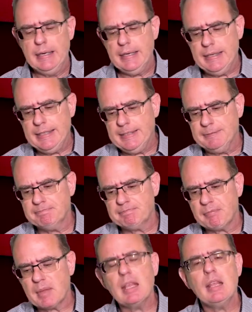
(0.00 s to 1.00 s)
Um,
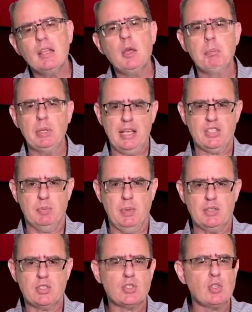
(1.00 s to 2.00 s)
you bless
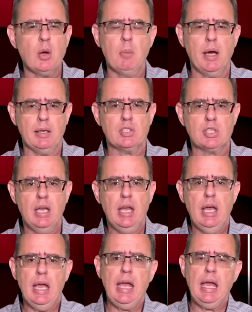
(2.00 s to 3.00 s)
me so much.
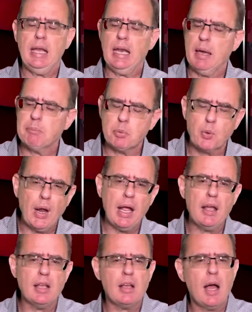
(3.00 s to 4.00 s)
And I
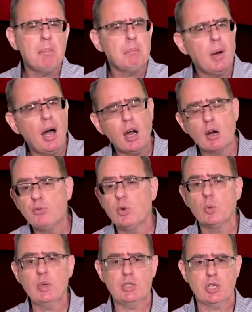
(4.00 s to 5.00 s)
pray a
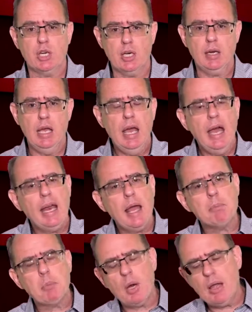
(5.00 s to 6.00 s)
powerful return. And I
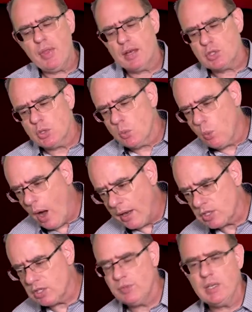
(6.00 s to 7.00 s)
pray that as you
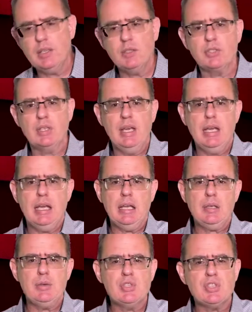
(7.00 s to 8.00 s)
watch the videos,
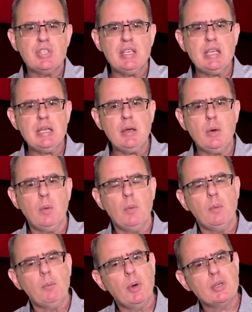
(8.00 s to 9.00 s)
you see
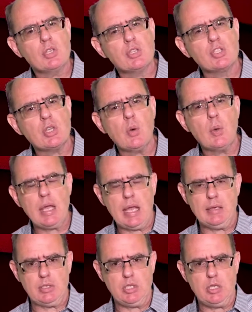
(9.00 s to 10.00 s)
what you're sewing
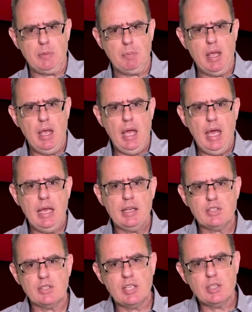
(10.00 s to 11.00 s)
into. And
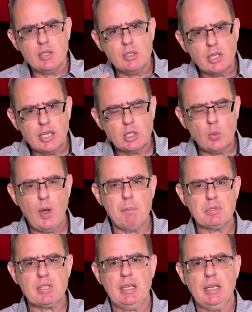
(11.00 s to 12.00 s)
as I said, you look at the
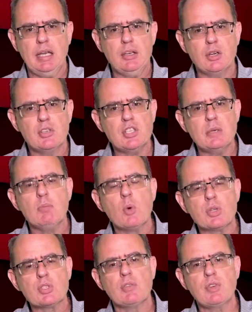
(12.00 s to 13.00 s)
website and you're gonna see
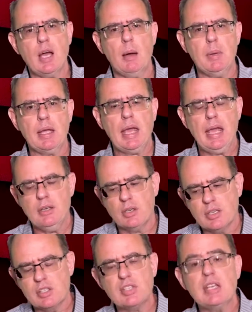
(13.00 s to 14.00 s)
more stuff coming and you're
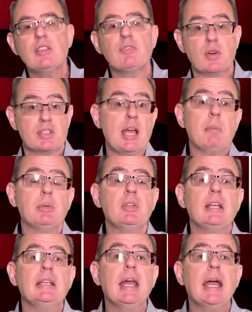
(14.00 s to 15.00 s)
gonna see, for example,
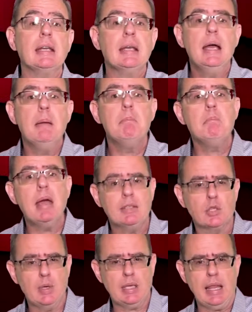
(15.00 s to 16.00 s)
the Ignite
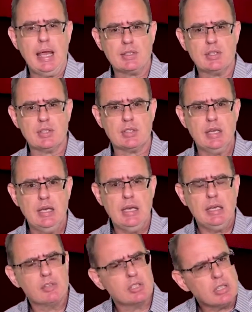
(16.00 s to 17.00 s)
mentoring classes.
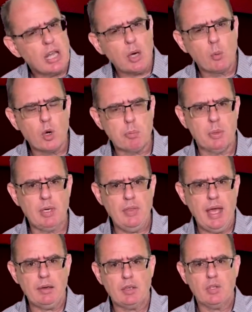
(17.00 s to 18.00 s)
There's a lot of work put in
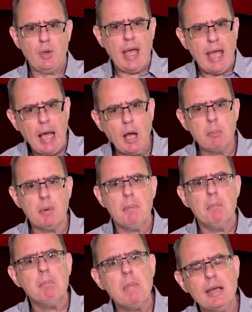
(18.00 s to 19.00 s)
that to help
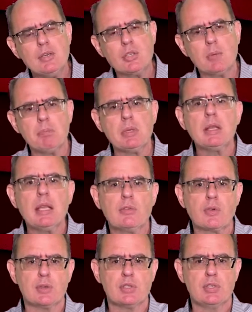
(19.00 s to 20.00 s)
mentor
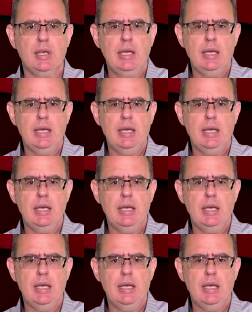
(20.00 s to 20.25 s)
believers.